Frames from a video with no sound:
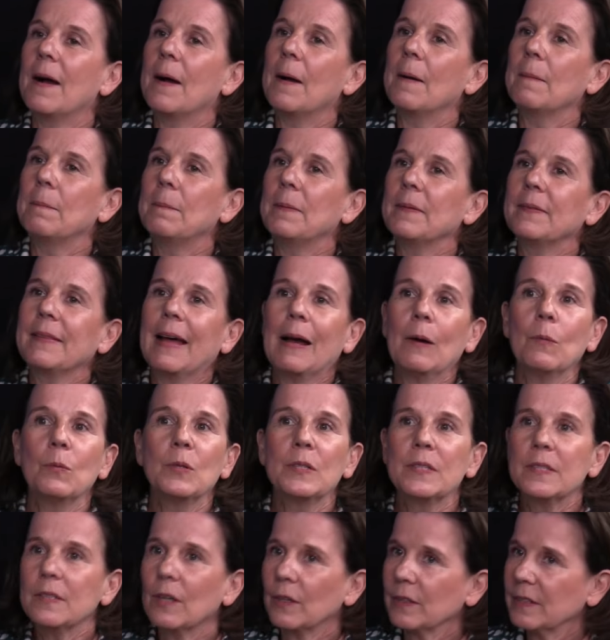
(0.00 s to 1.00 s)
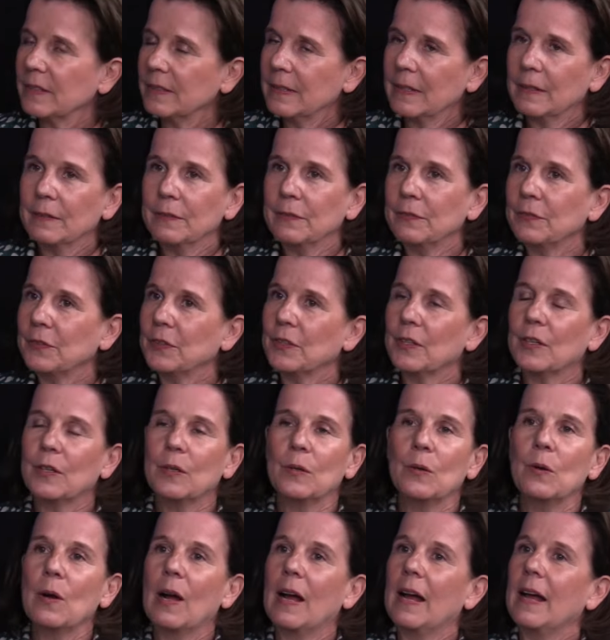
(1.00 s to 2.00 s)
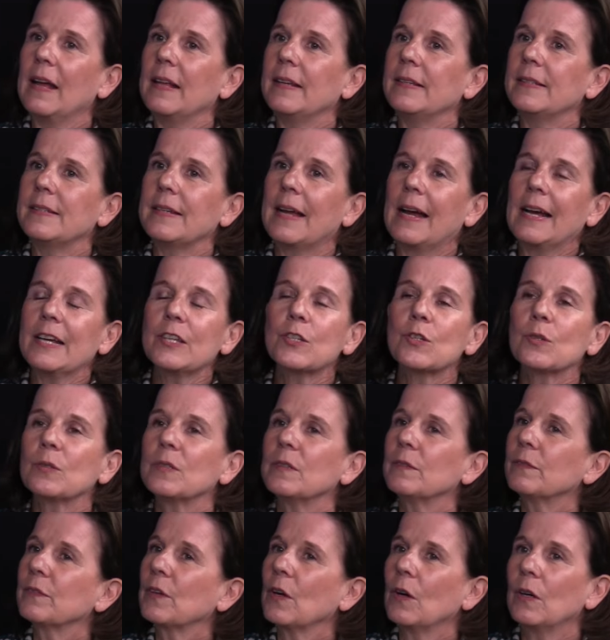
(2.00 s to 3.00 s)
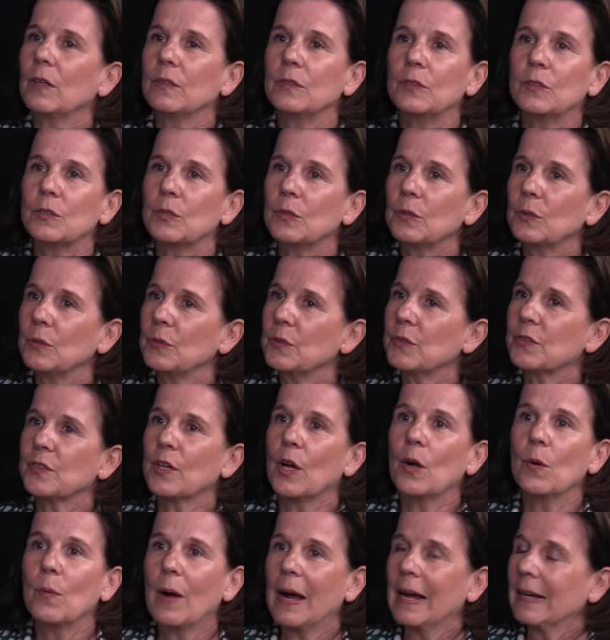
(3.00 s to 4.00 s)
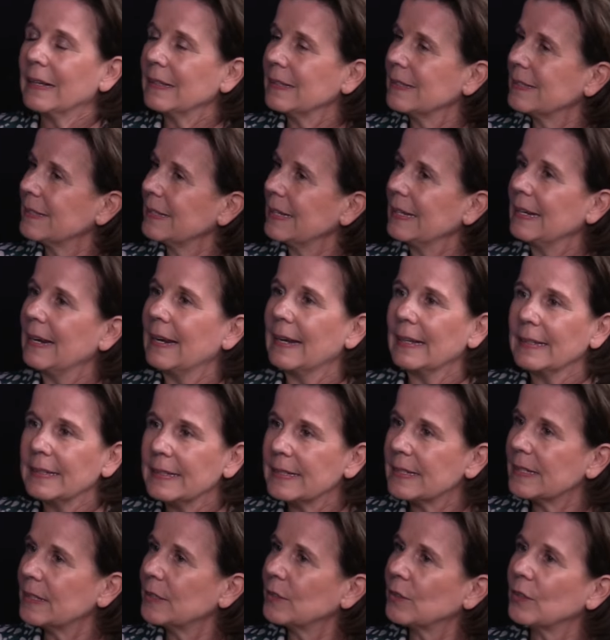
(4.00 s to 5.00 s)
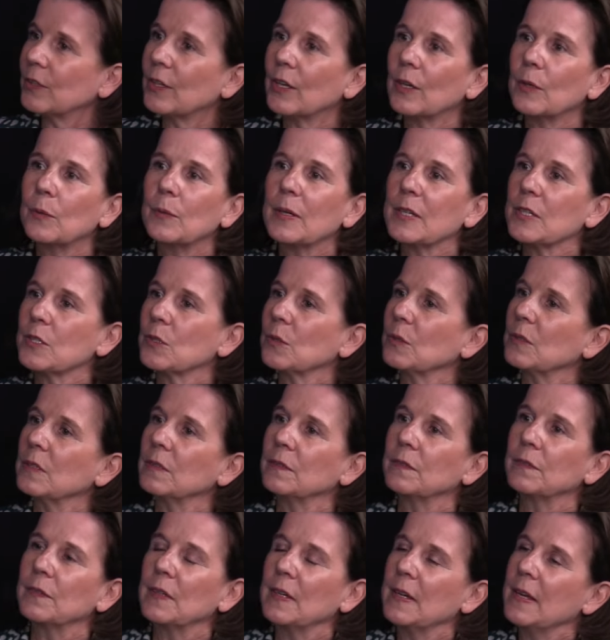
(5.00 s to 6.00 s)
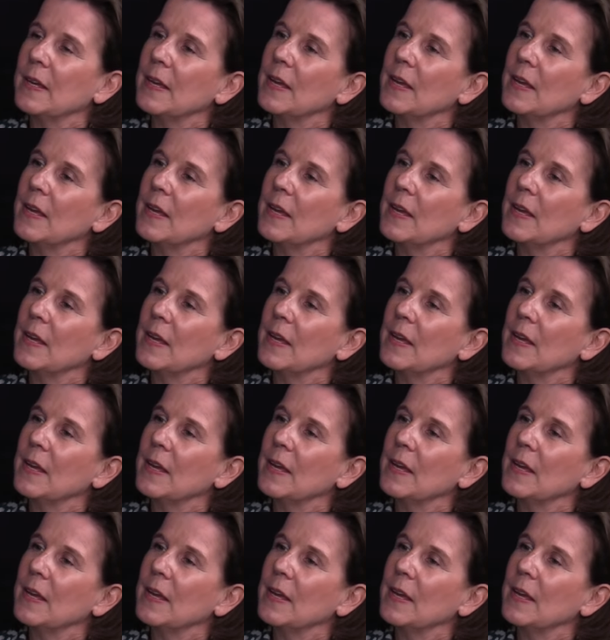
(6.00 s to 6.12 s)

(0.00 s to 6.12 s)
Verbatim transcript: uh, but that was not enough, you know, and I should have gone to SOAS in London, you know, I should have